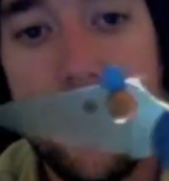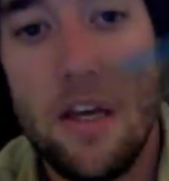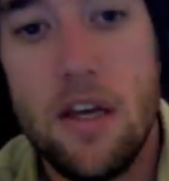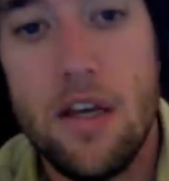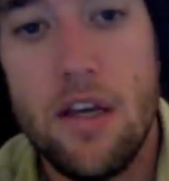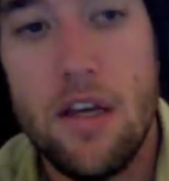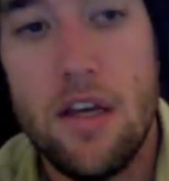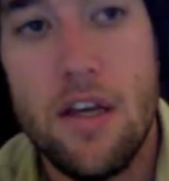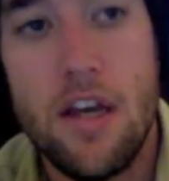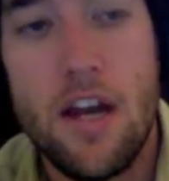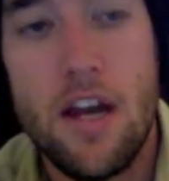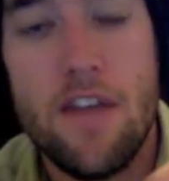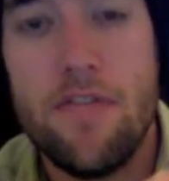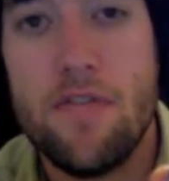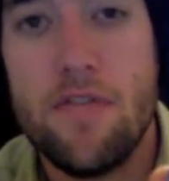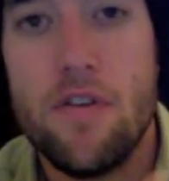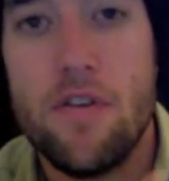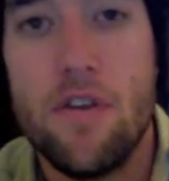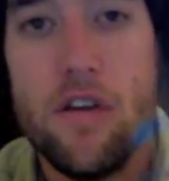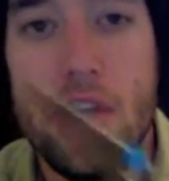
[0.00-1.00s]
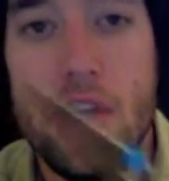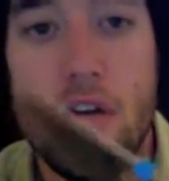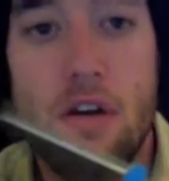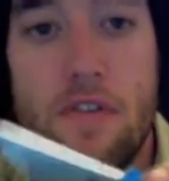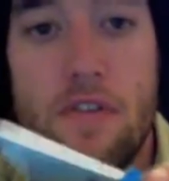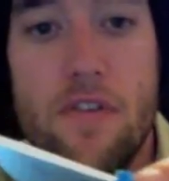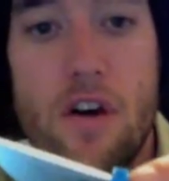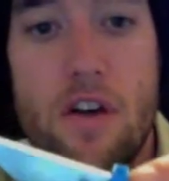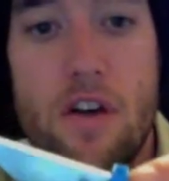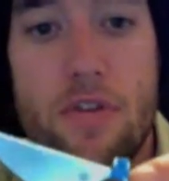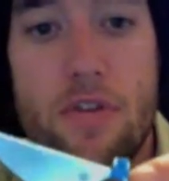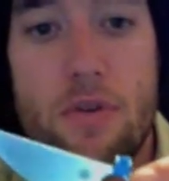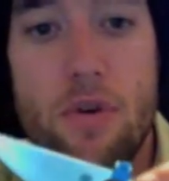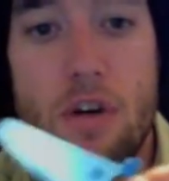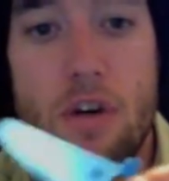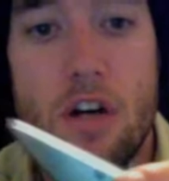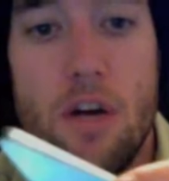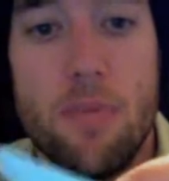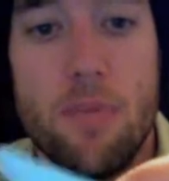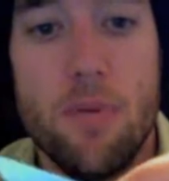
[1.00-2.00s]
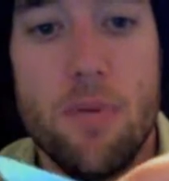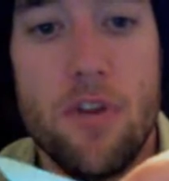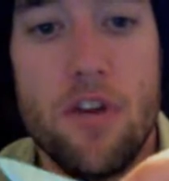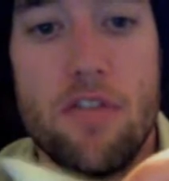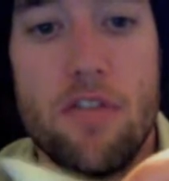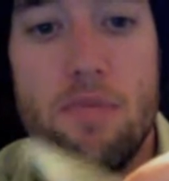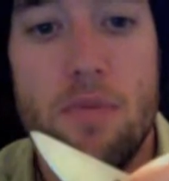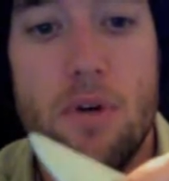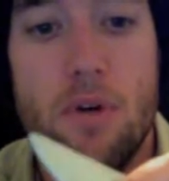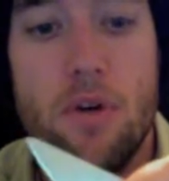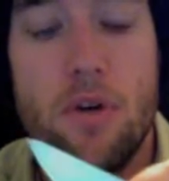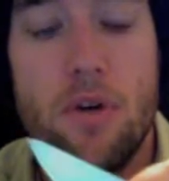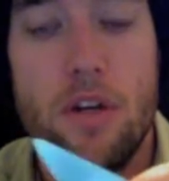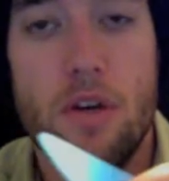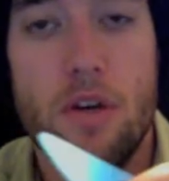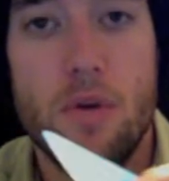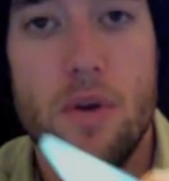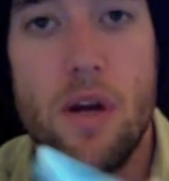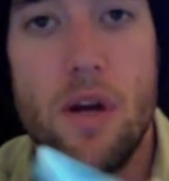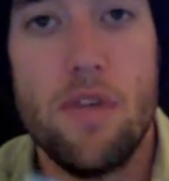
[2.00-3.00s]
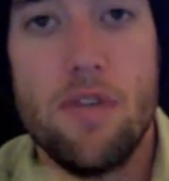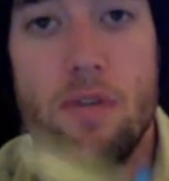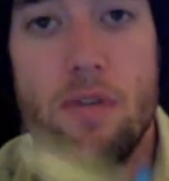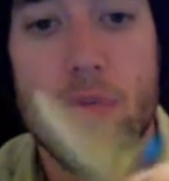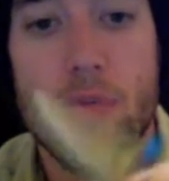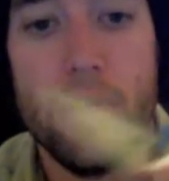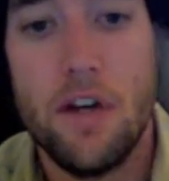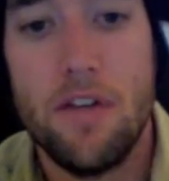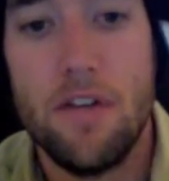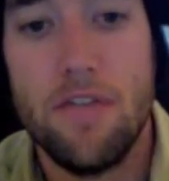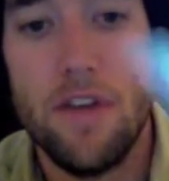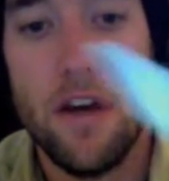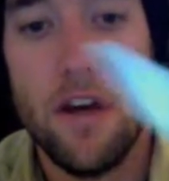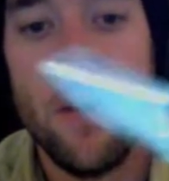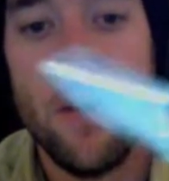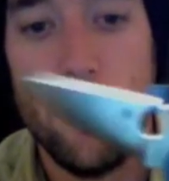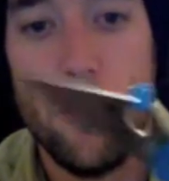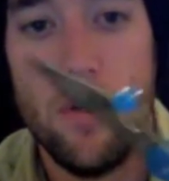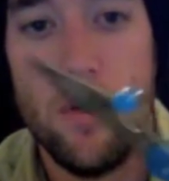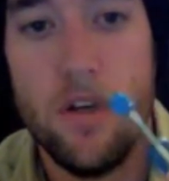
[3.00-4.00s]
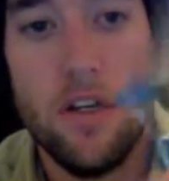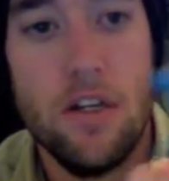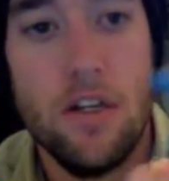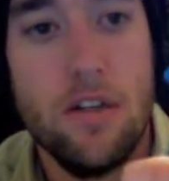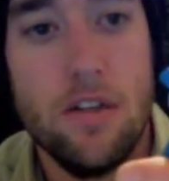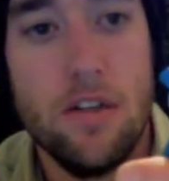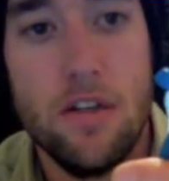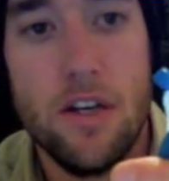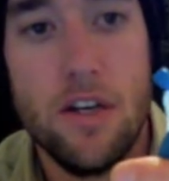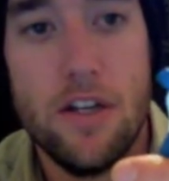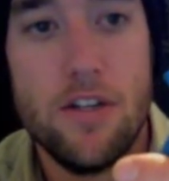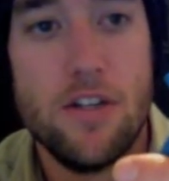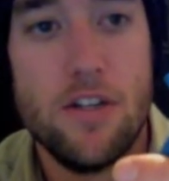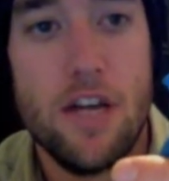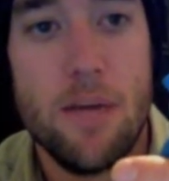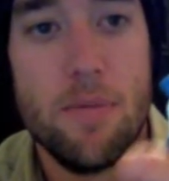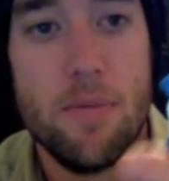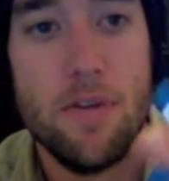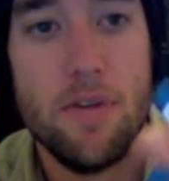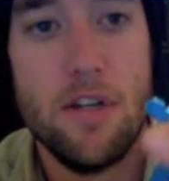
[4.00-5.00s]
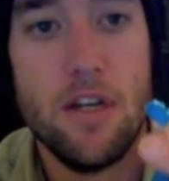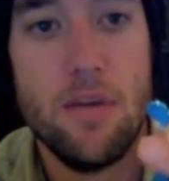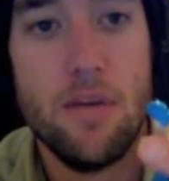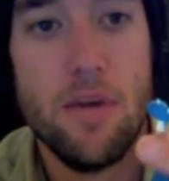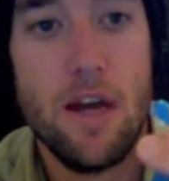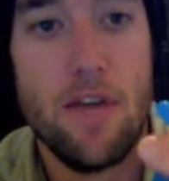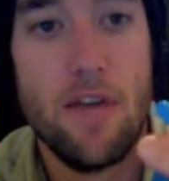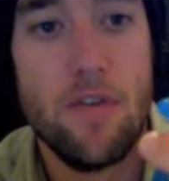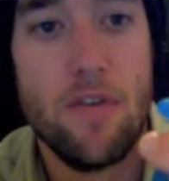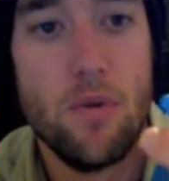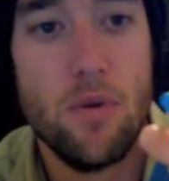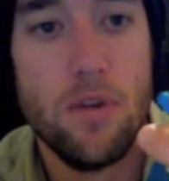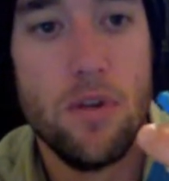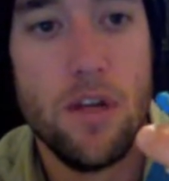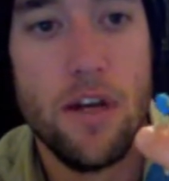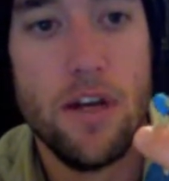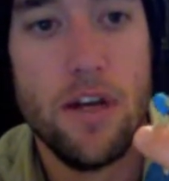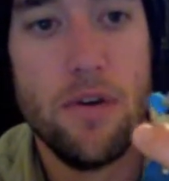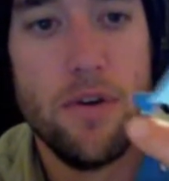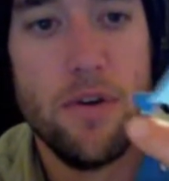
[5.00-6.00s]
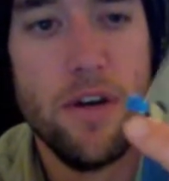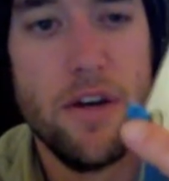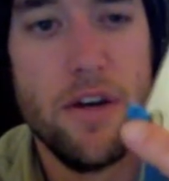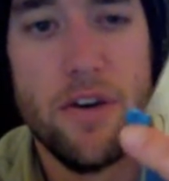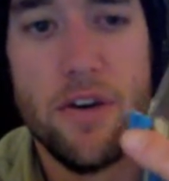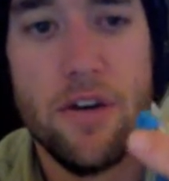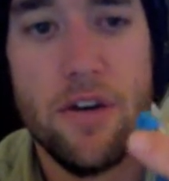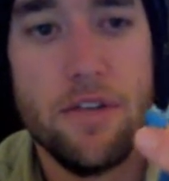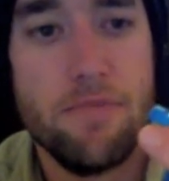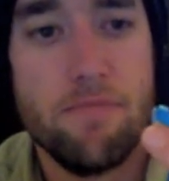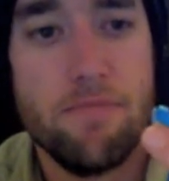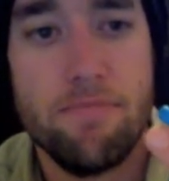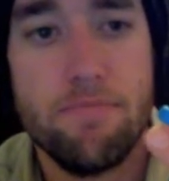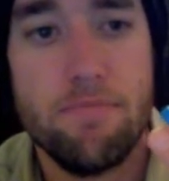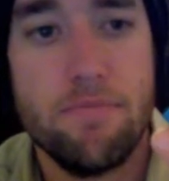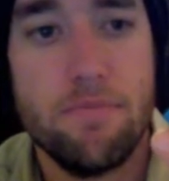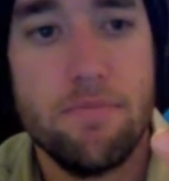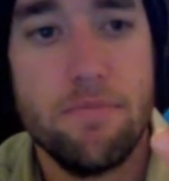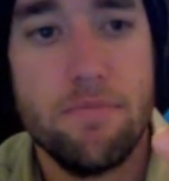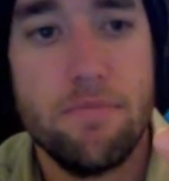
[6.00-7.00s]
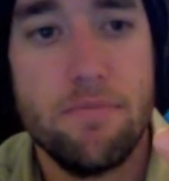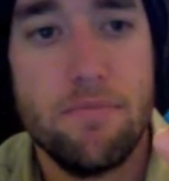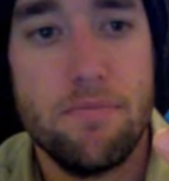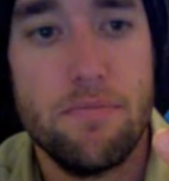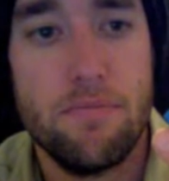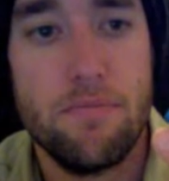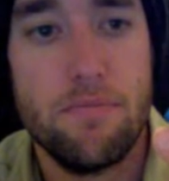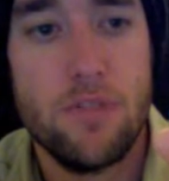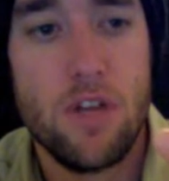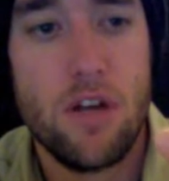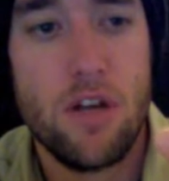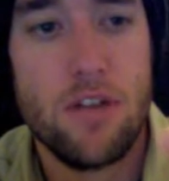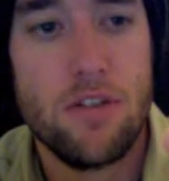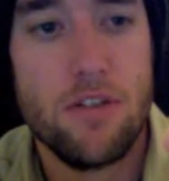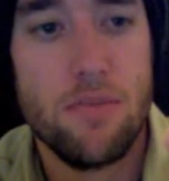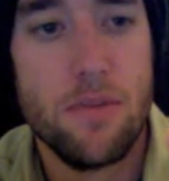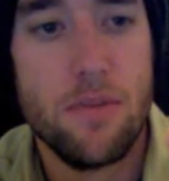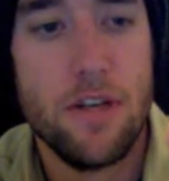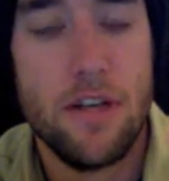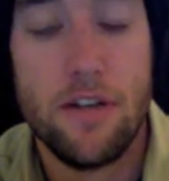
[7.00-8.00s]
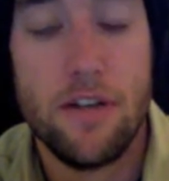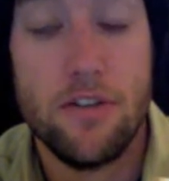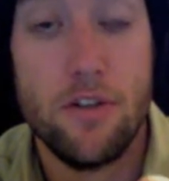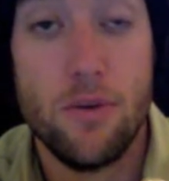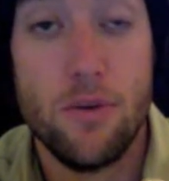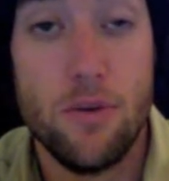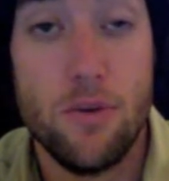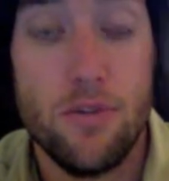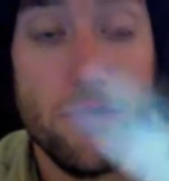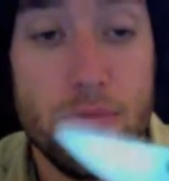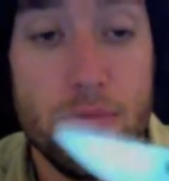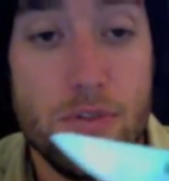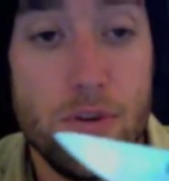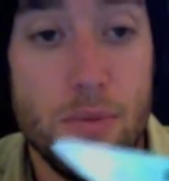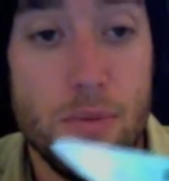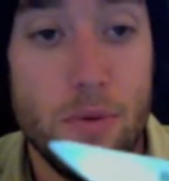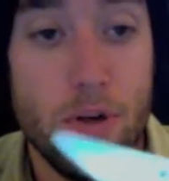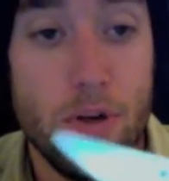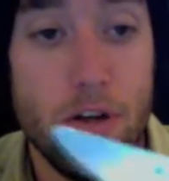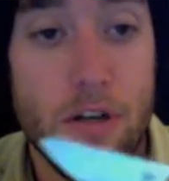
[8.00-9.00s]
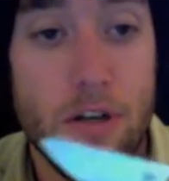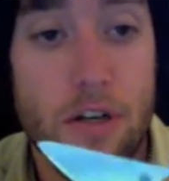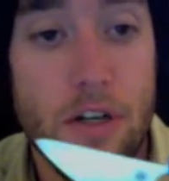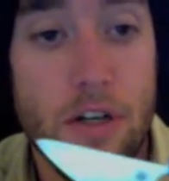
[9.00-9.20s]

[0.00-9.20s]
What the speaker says: and I've gone through a couple that have broken or whatever, but I found one. I just happened to end up having one lying around, or I saw somebody, I took one from somewhere,